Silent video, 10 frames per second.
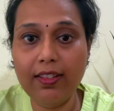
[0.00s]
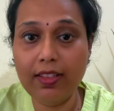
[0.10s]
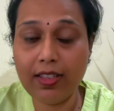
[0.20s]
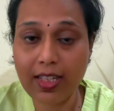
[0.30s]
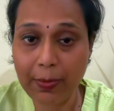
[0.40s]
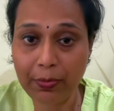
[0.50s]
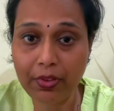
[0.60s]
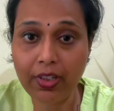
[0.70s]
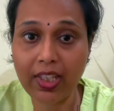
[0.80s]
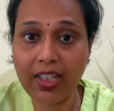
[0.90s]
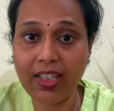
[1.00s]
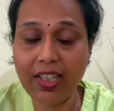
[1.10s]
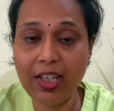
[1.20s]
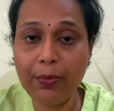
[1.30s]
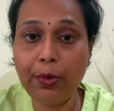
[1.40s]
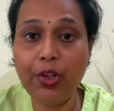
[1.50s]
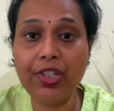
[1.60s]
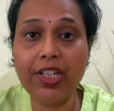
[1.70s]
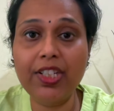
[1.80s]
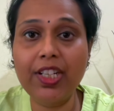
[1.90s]
Step 3
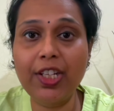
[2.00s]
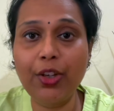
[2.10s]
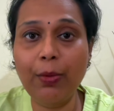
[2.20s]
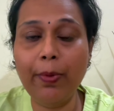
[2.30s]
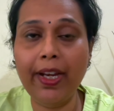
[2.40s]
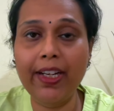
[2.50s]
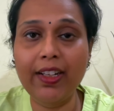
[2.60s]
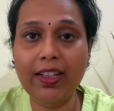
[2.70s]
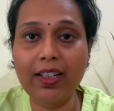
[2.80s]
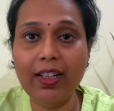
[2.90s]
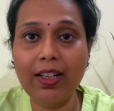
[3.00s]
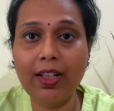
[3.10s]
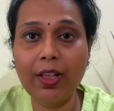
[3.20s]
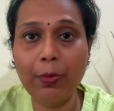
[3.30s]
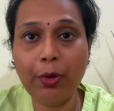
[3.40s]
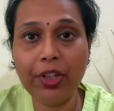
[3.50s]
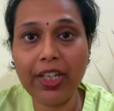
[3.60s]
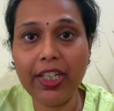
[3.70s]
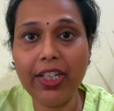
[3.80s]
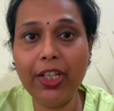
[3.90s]
Protecting your mind.
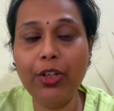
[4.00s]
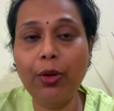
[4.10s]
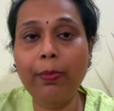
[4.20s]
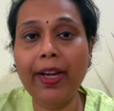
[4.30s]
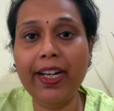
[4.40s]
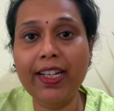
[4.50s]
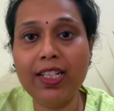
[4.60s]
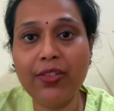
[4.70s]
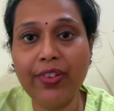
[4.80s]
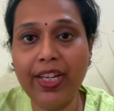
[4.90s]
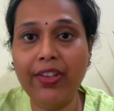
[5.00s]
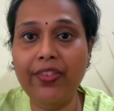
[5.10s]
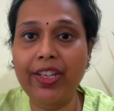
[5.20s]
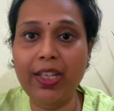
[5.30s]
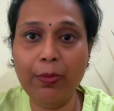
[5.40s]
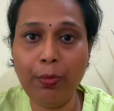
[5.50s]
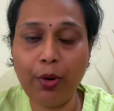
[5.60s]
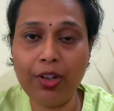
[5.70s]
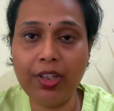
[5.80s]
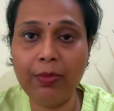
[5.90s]
Protecting your mind is very, very
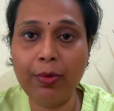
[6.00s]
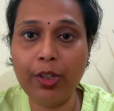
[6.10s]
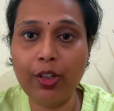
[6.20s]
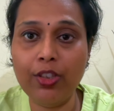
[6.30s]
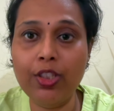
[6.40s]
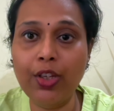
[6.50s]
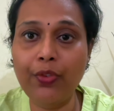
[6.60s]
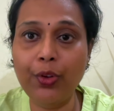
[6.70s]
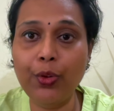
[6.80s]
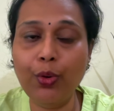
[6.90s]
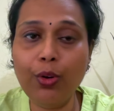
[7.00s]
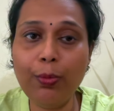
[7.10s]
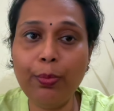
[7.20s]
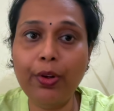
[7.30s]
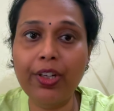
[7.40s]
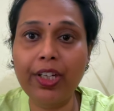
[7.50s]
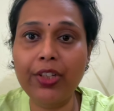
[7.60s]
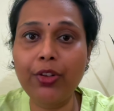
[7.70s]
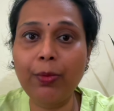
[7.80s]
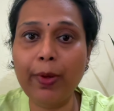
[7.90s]
important because if you don't
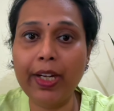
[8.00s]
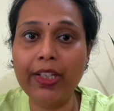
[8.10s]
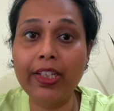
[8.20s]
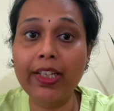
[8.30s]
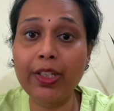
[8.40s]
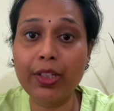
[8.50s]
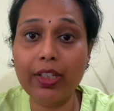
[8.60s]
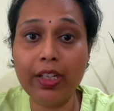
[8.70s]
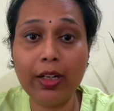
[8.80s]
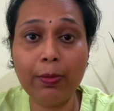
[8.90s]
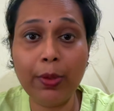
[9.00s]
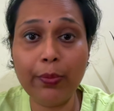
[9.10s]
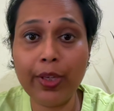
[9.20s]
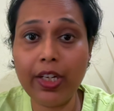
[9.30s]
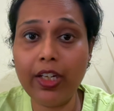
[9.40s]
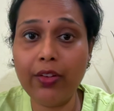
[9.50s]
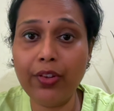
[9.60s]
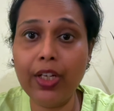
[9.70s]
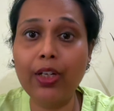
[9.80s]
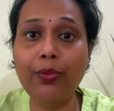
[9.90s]
protect your mind, then it will be very
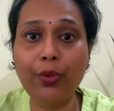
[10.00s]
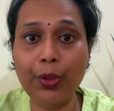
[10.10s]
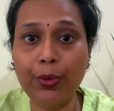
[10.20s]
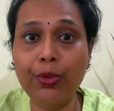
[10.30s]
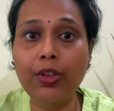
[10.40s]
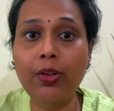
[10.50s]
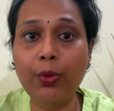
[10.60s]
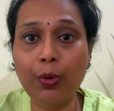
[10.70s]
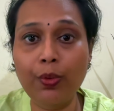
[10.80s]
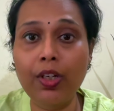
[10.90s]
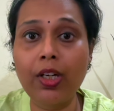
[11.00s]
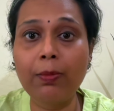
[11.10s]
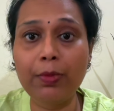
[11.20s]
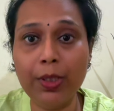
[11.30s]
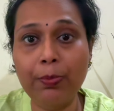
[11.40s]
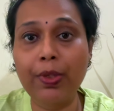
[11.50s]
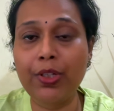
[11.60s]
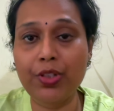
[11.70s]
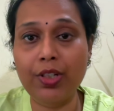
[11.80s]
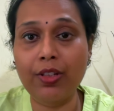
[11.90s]
difficult for you to overcome
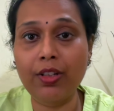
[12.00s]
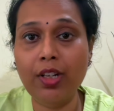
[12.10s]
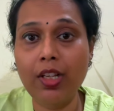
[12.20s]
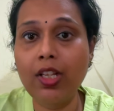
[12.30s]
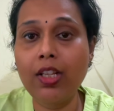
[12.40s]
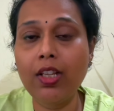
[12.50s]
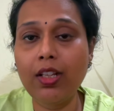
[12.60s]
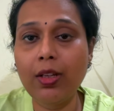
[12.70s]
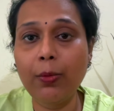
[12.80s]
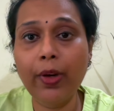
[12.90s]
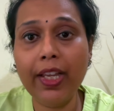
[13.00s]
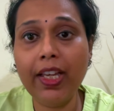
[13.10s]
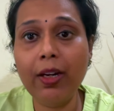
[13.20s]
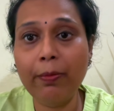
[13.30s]
depression why are